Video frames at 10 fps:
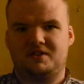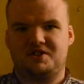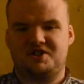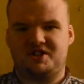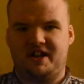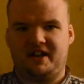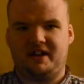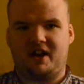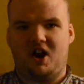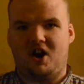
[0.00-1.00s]

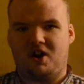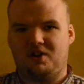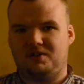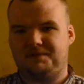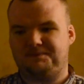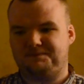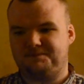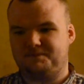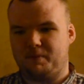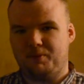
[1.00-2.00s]
Shay, Carl,
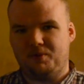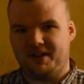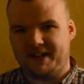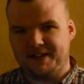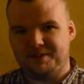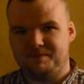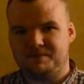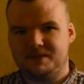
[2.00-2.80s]
people like them.